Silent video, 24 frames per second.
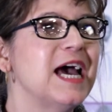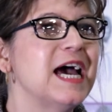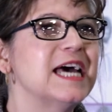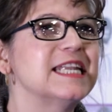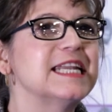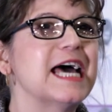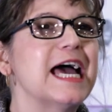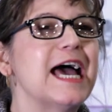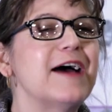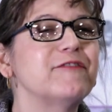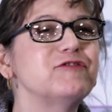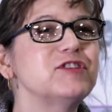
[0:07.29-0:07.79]
And
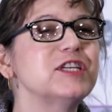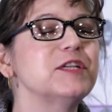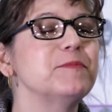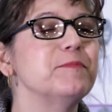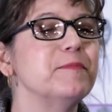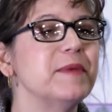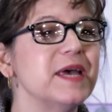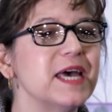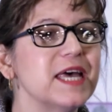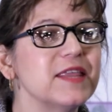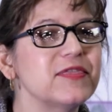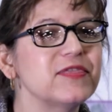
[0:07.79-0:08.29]
I have to
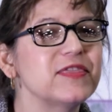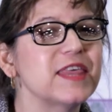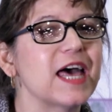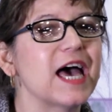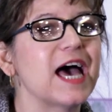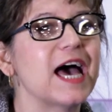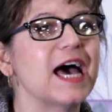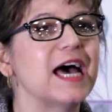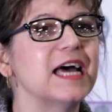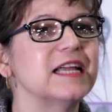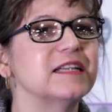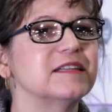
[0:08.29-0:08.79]
admit
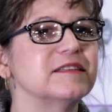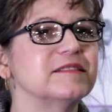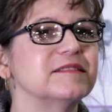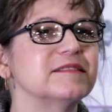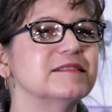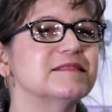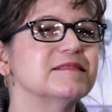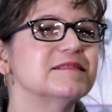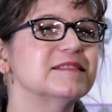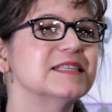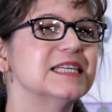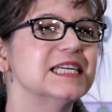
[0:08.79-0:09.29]
that
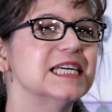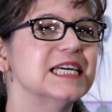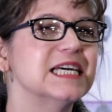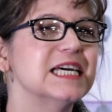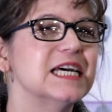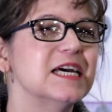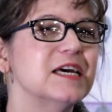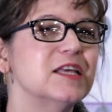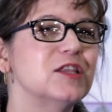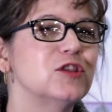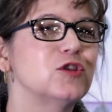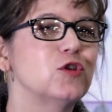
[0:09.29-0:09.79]

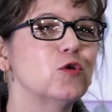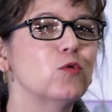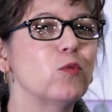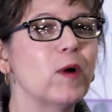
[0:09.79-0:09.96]
the